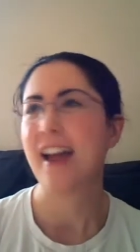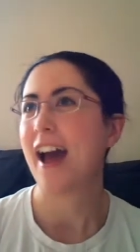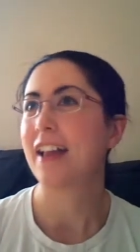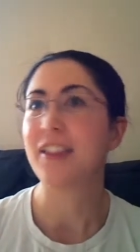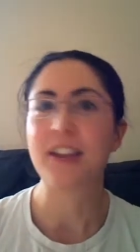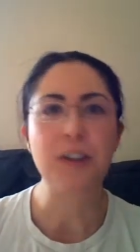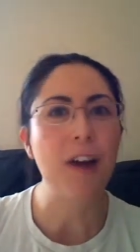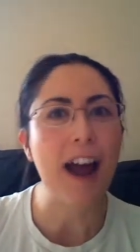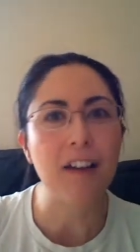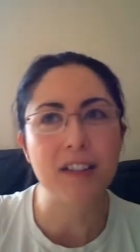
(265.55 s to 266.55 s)
and then you're
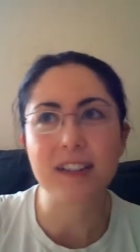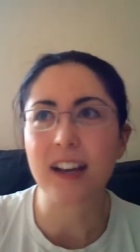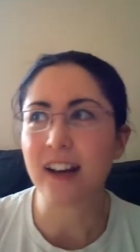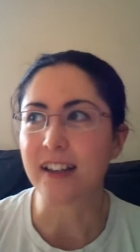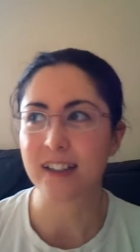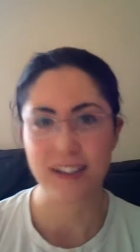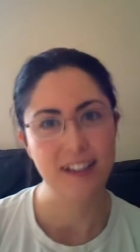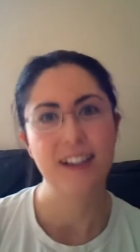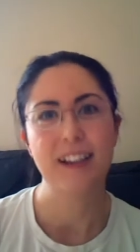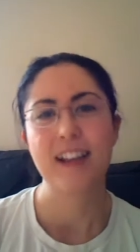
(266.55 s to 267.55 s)
outside
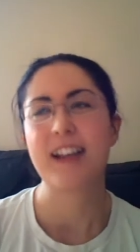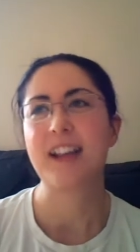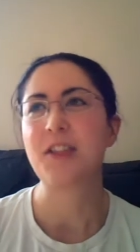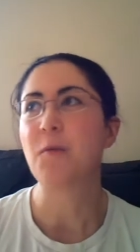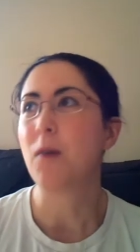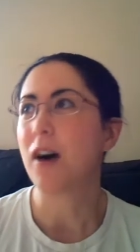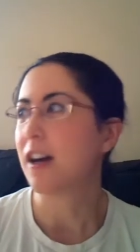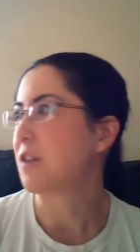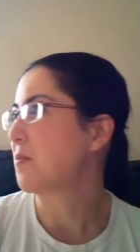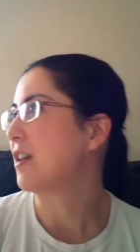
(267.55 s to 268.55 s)
in the
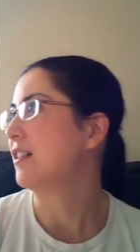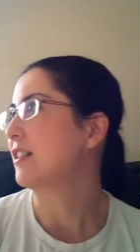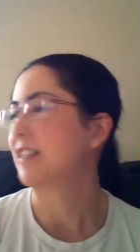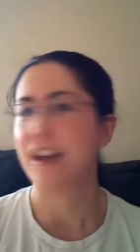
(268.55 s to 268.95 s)
wide world,